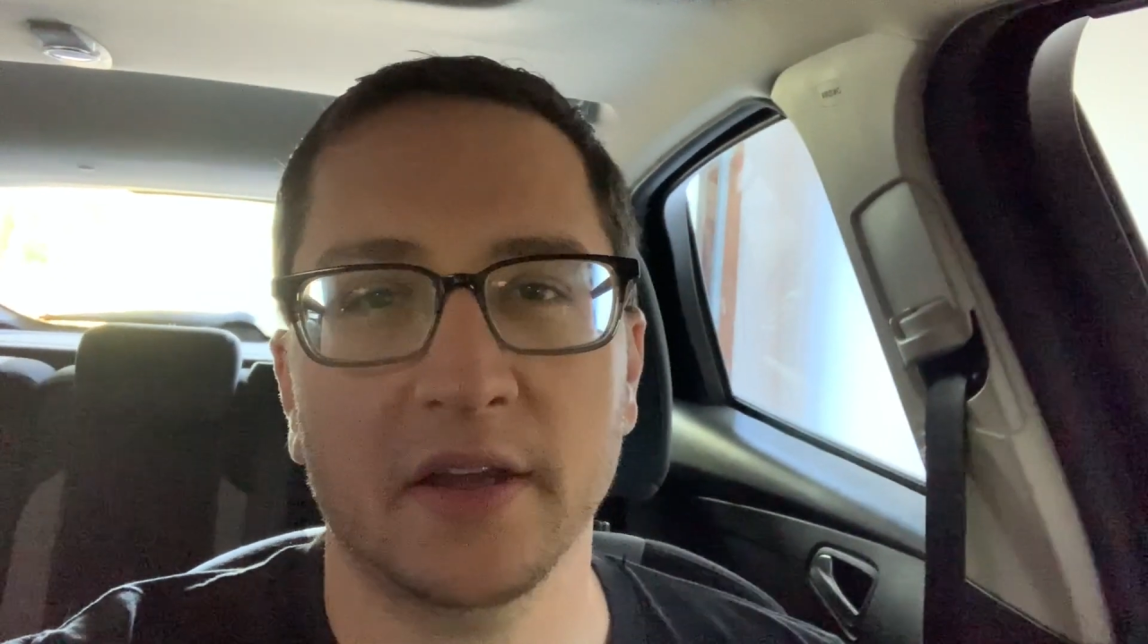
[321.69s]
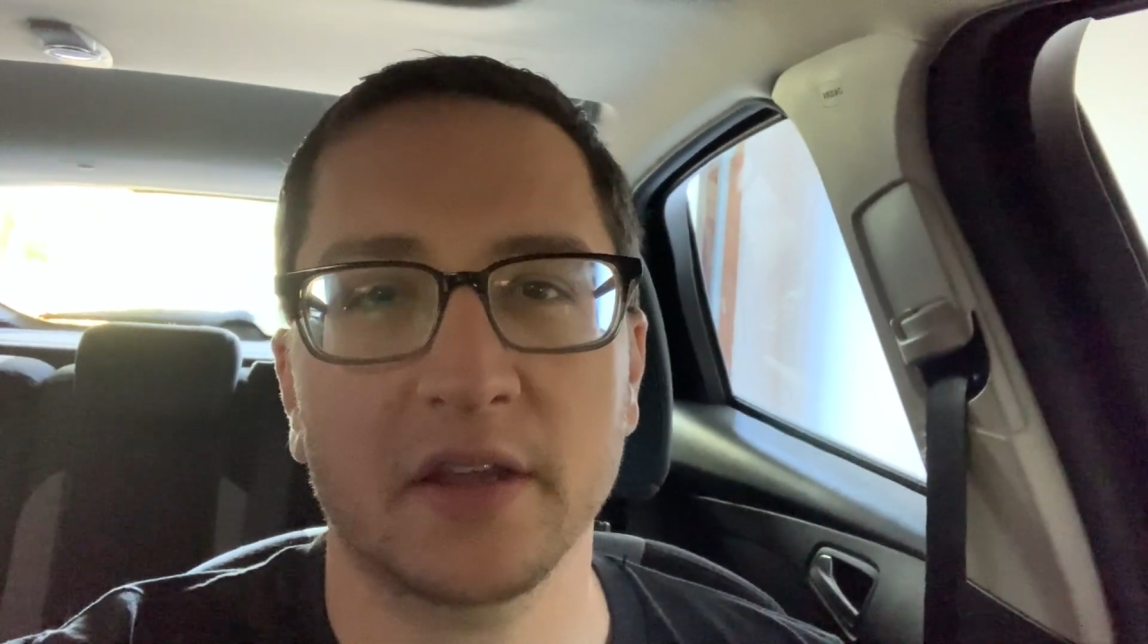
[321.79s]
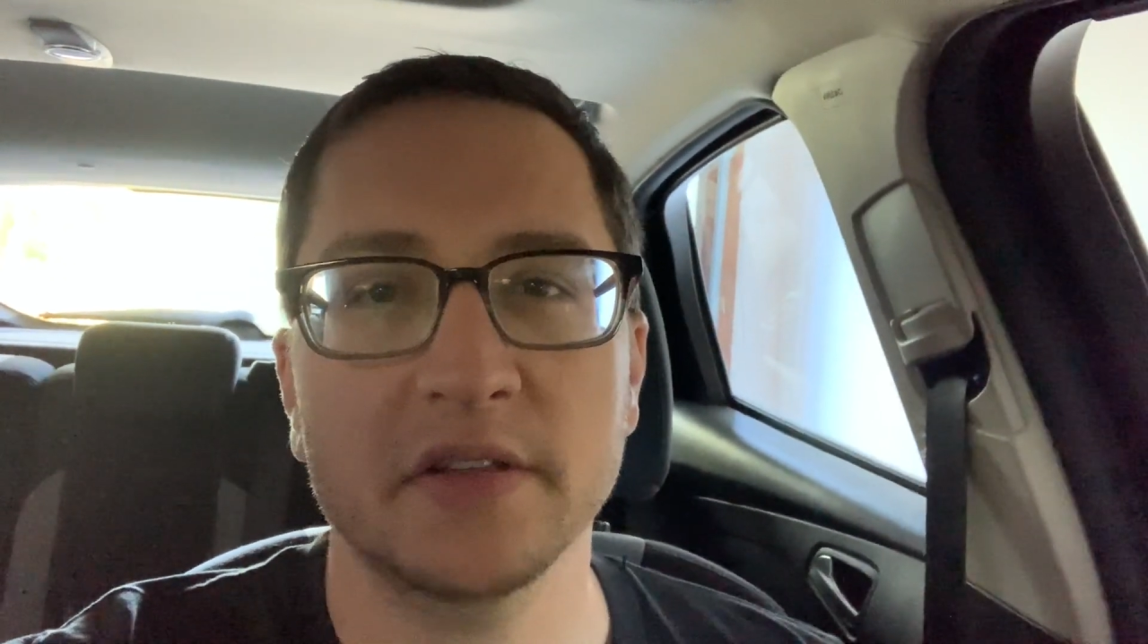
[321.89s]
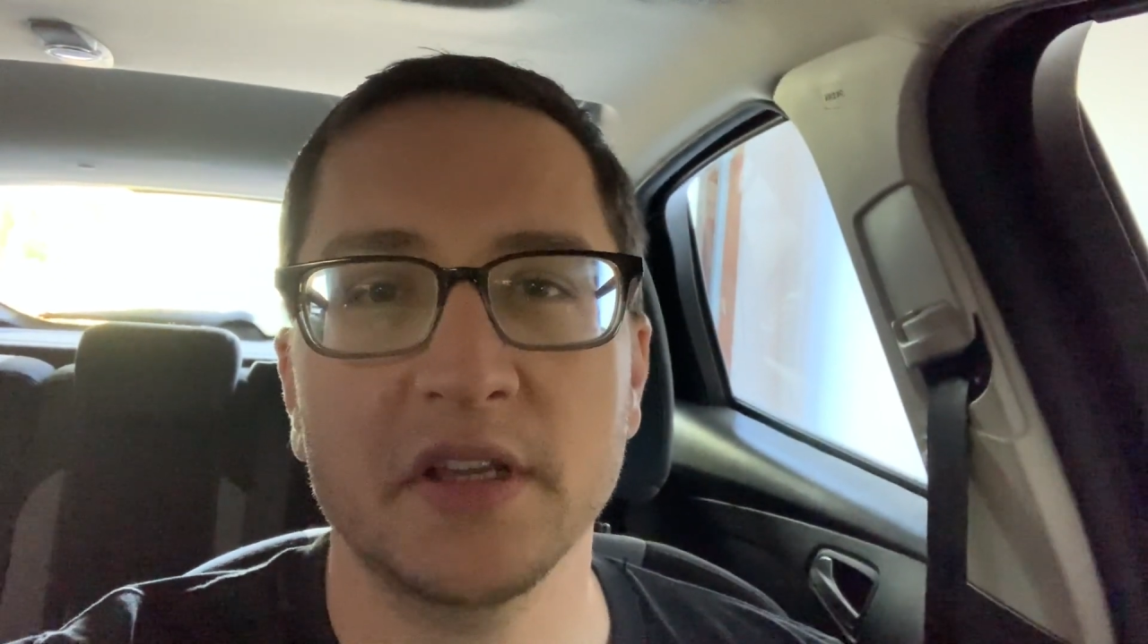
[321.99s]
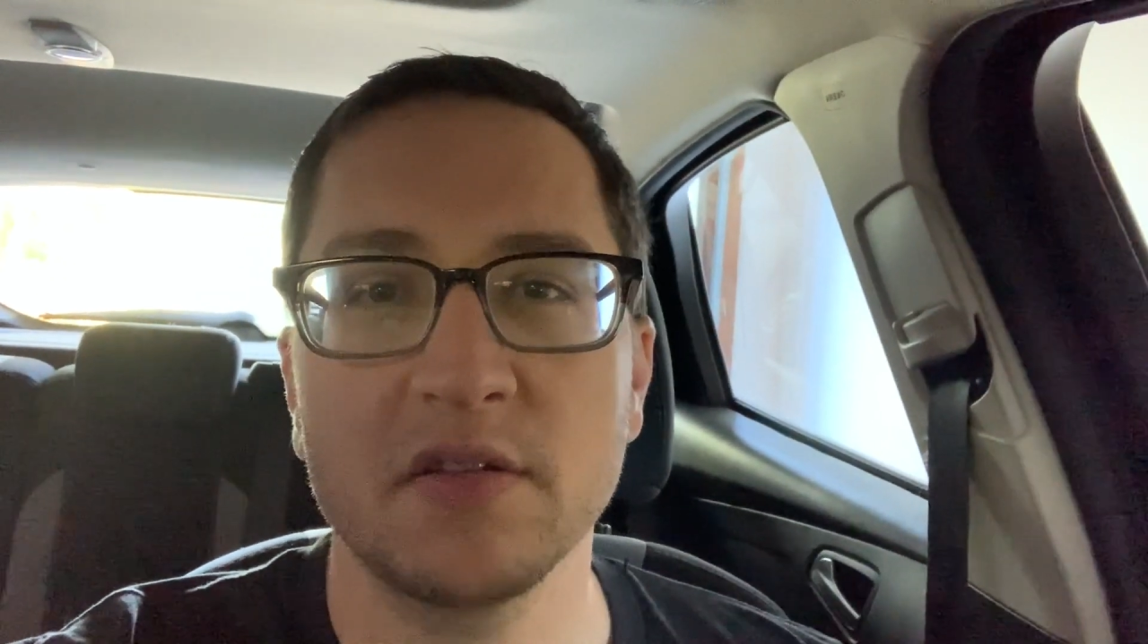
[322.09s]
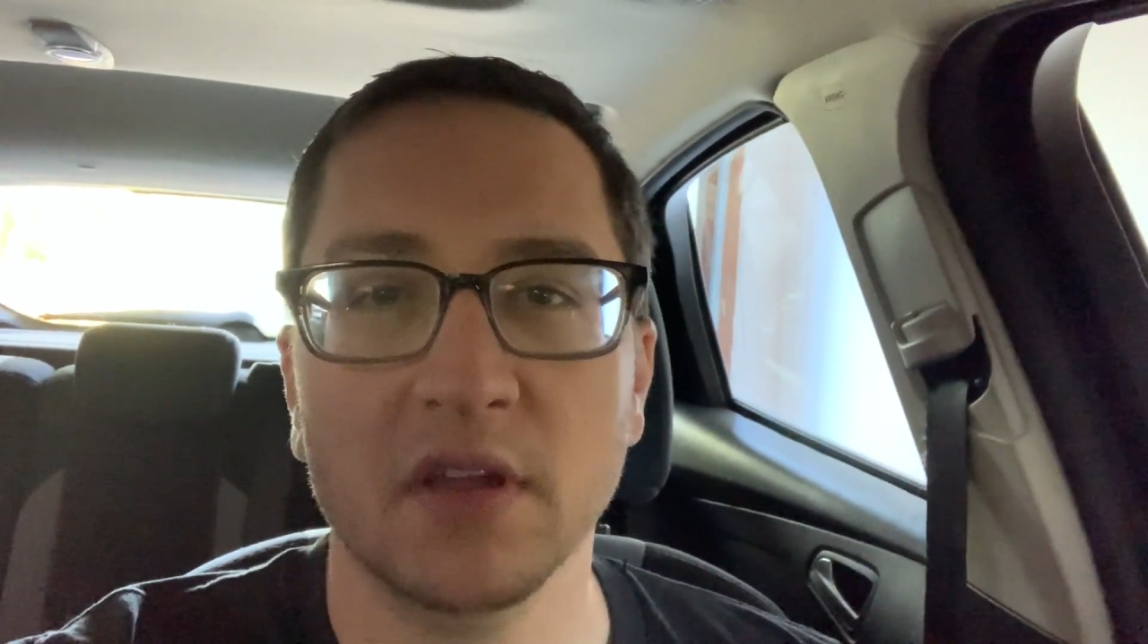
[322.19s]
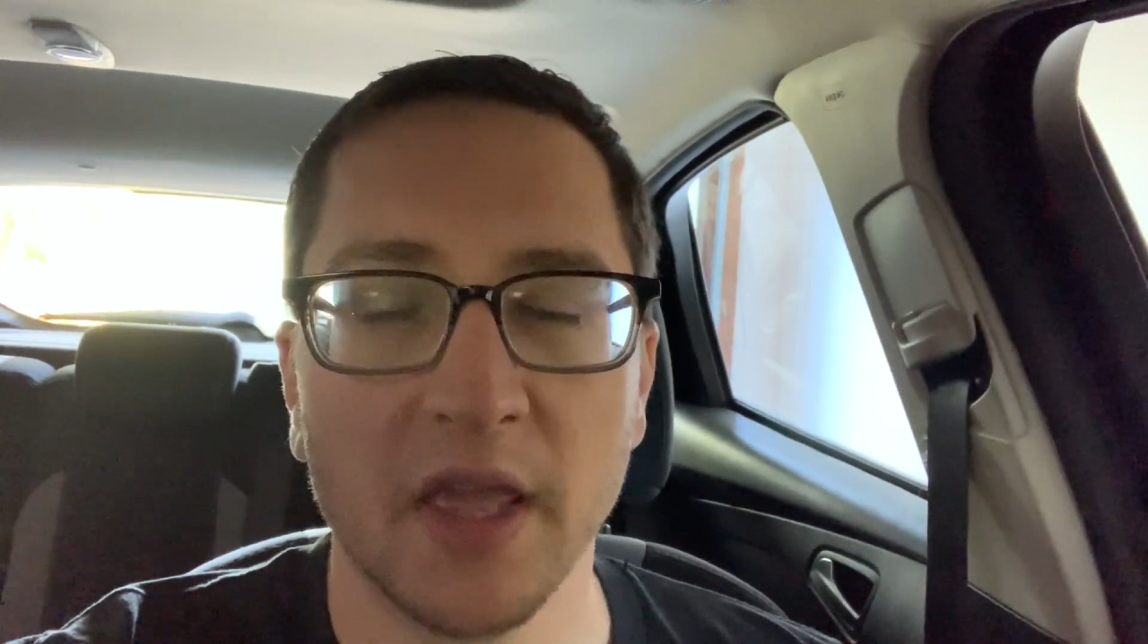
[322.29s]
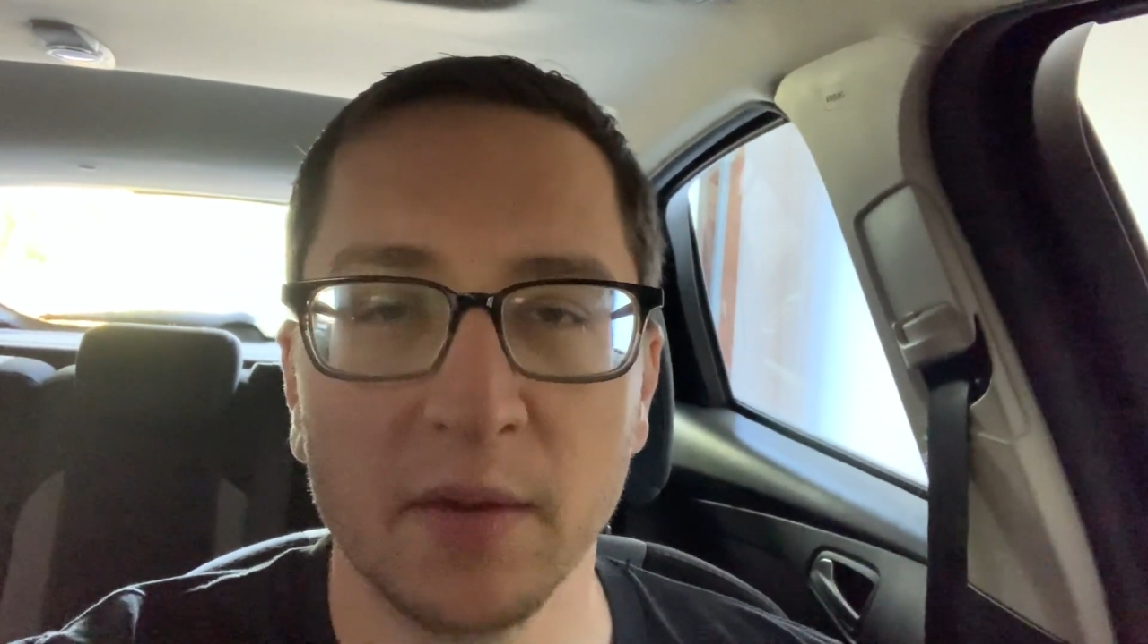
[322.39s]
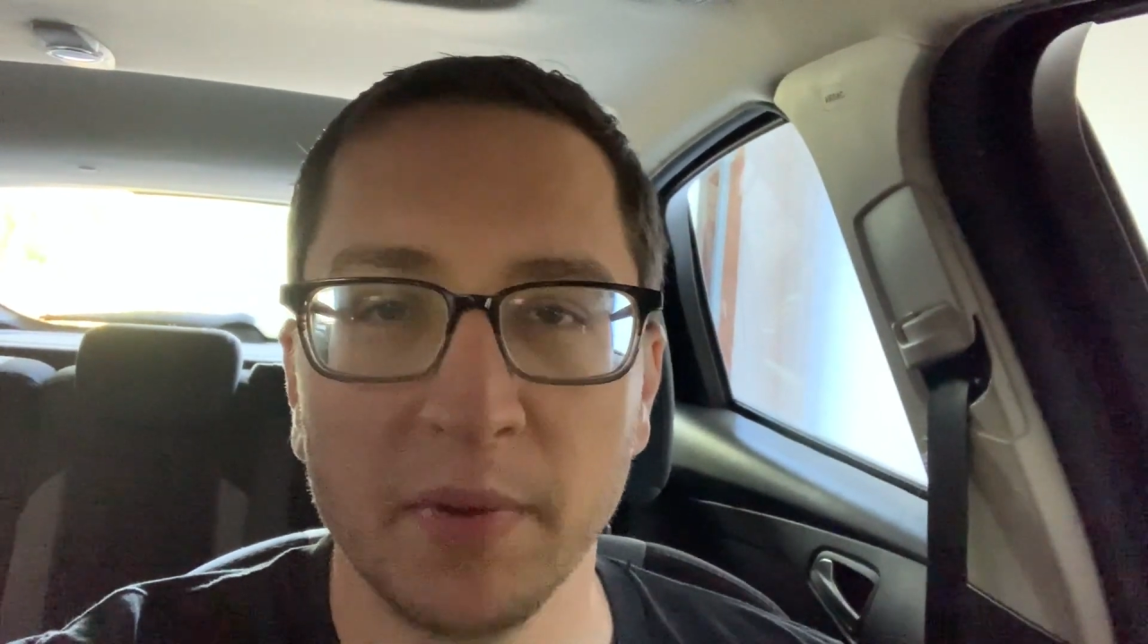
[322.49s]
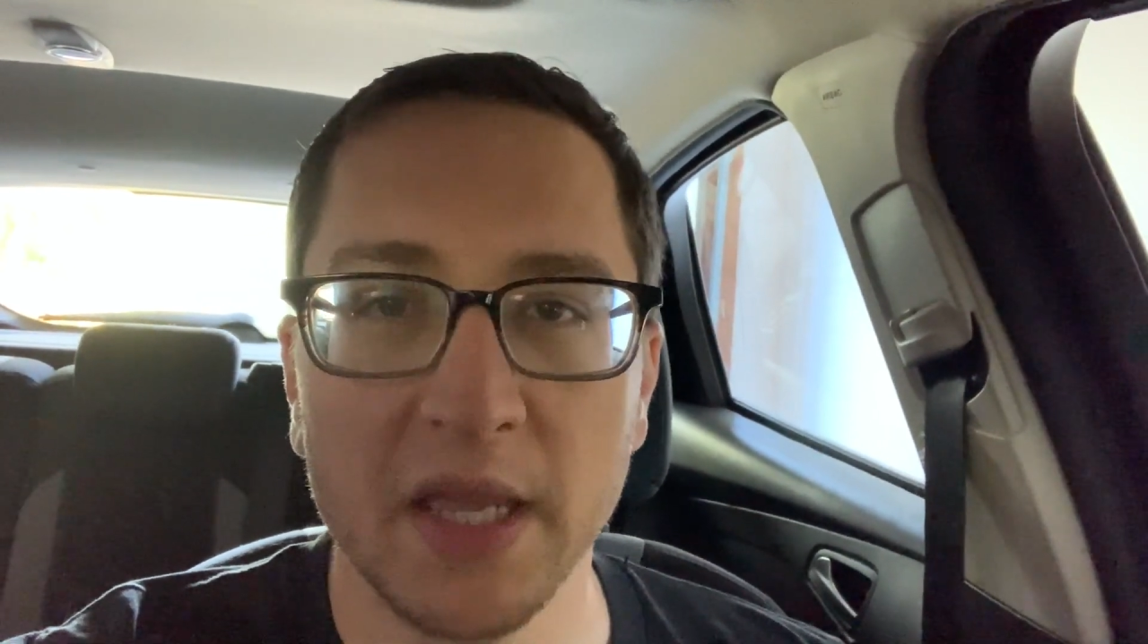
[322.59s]
continue the
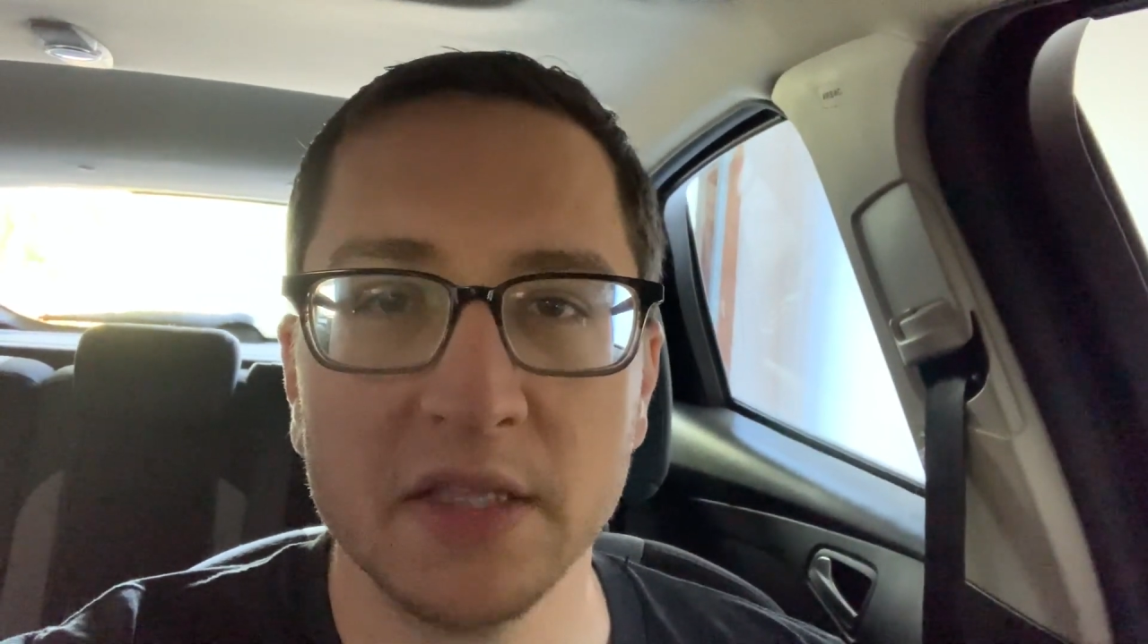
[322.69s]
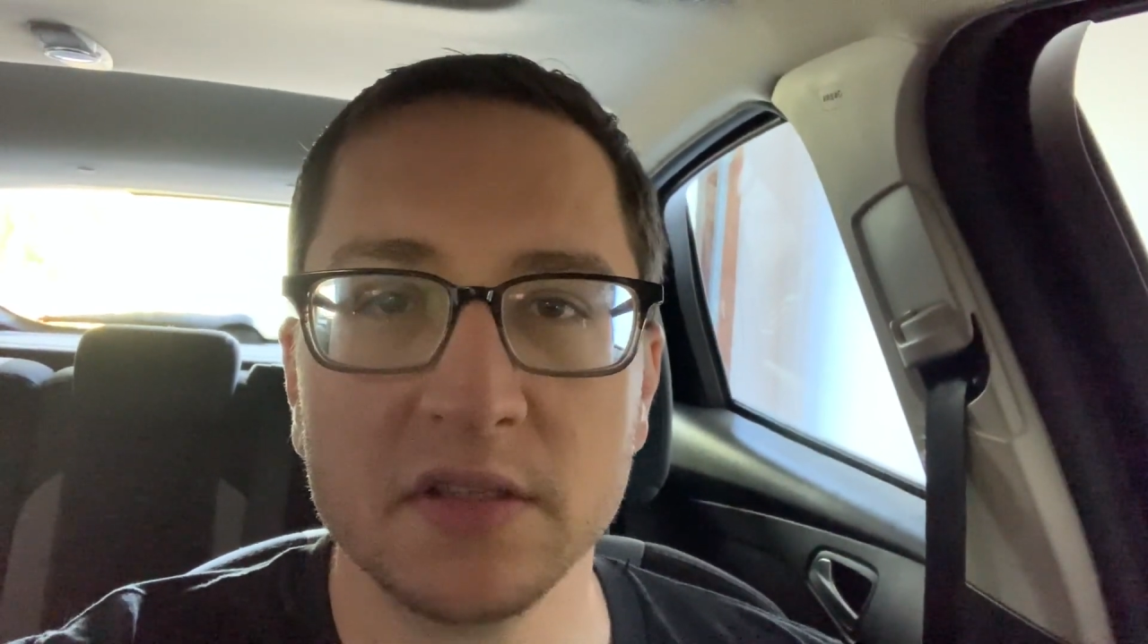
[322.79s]
campaign.